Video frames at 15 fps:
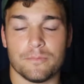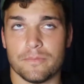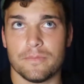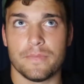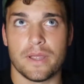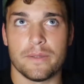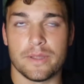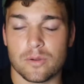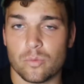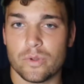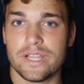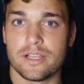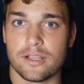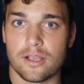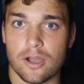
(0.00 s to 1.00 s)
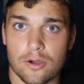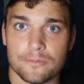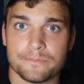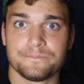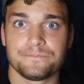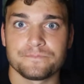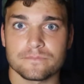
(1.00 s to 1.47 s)
maybe a week ago,
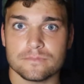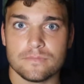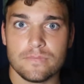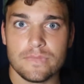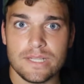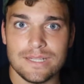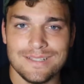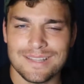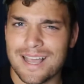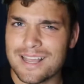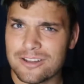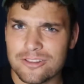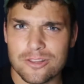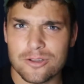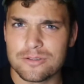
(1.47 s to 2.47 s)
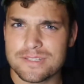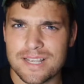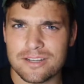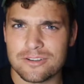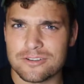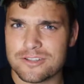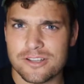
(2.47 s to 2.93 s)
a lot of those
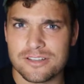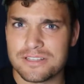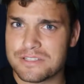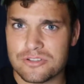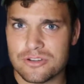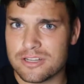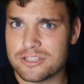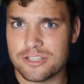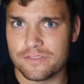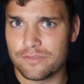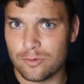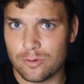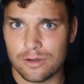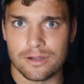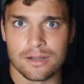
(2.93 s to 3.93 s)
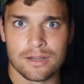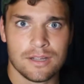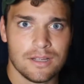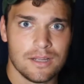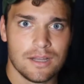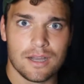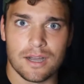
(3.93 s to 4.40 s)
centers couldn't stretch the floor.
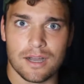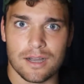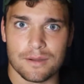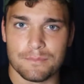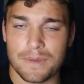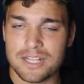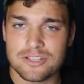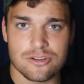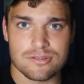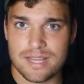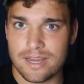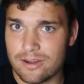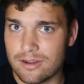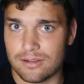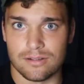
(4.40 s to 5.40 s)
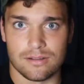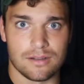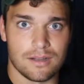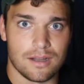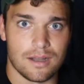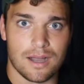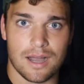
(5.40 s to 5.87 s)
Montrezl Harrell,
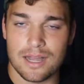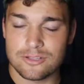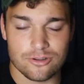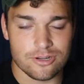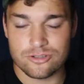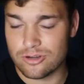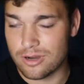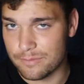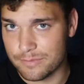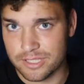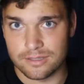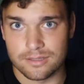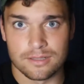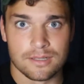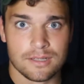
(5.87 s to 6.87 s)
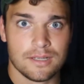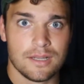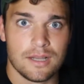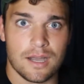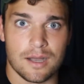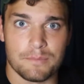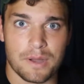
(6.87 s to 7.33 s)
Andre Drummond,
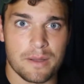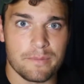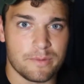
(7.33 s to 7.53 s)
Bobby